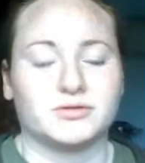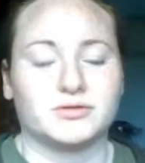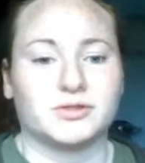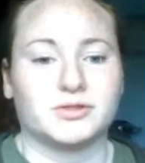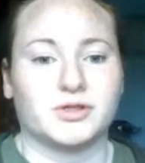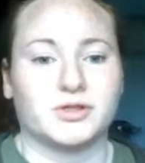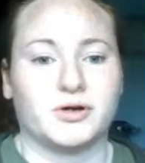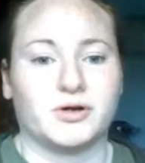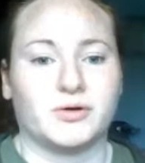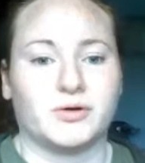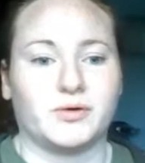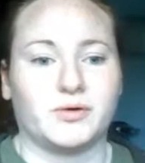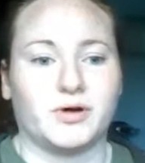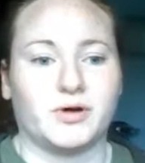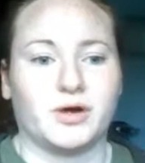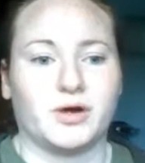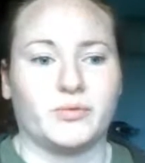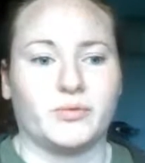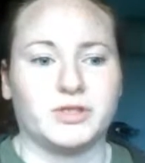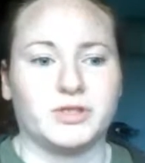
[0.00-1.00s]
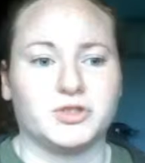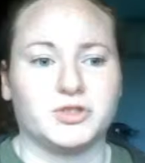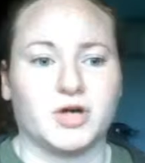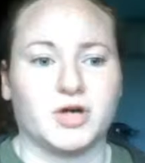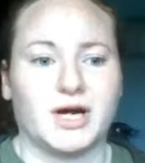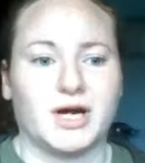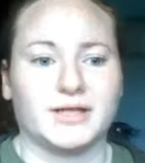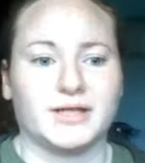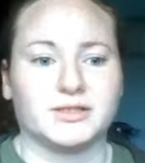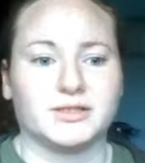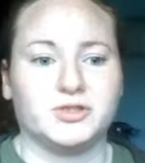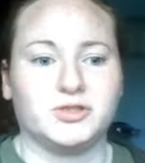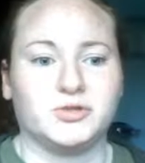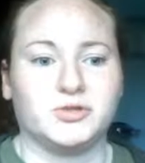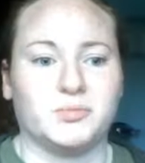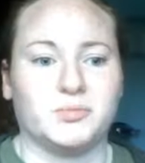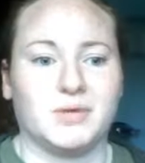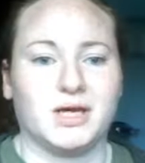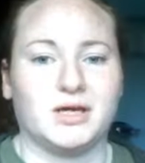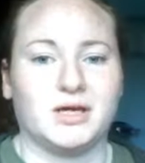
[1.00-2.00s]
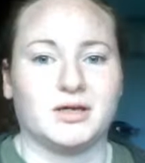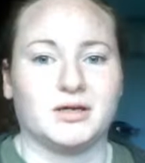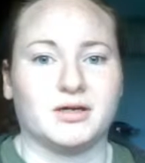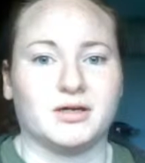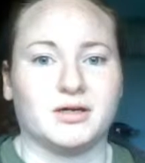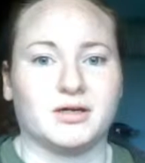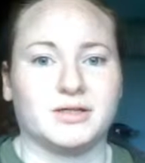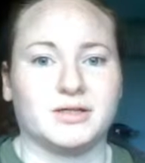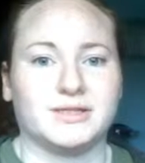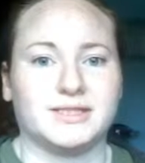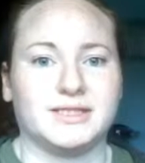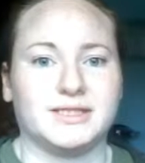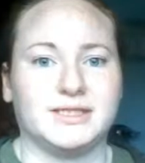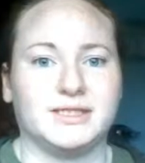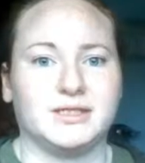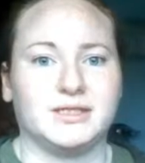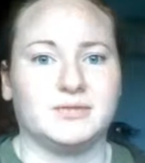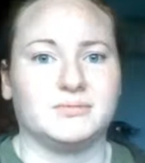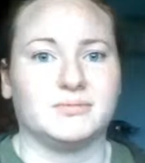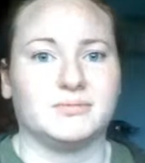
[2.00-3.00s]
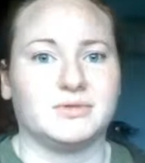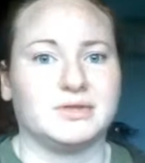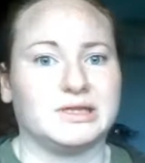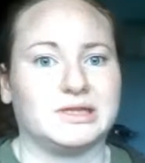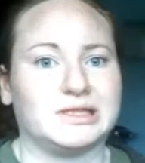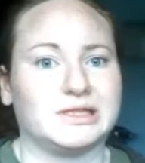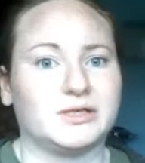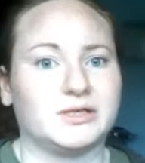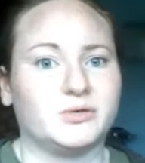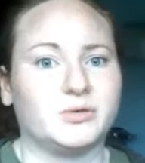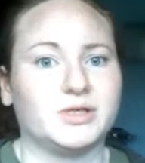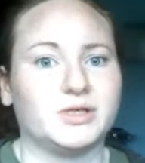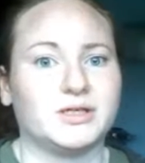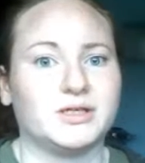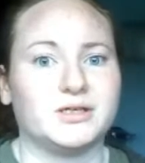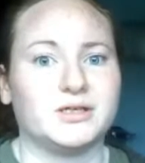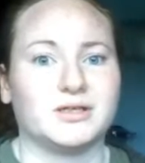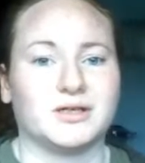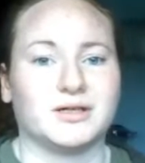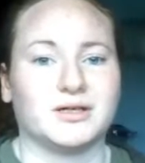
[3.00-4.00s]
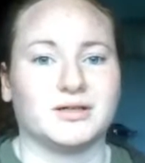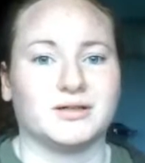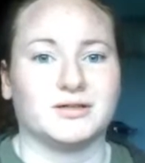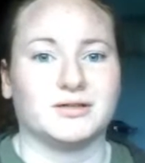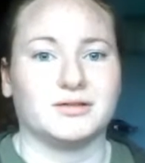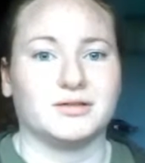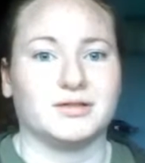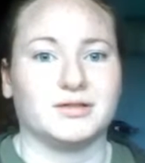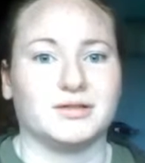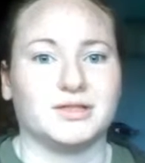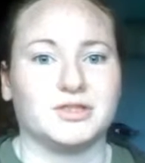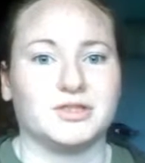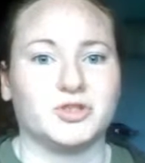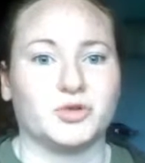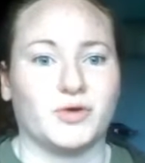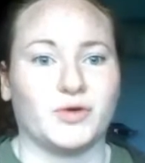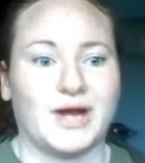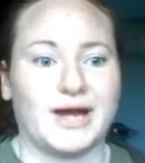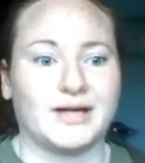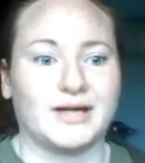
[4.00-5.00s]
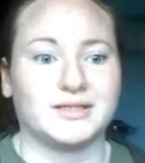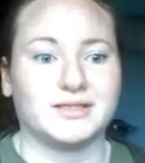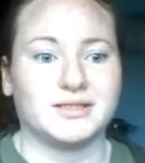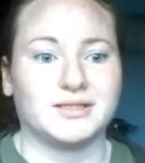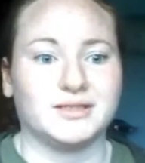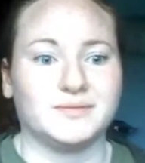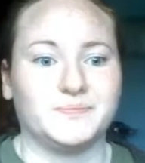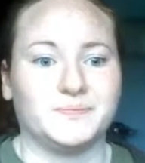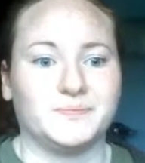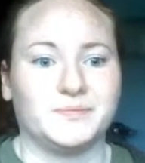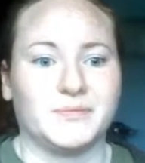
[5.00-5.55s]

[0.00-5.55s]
So, are we trying to make a team liquid and interacting?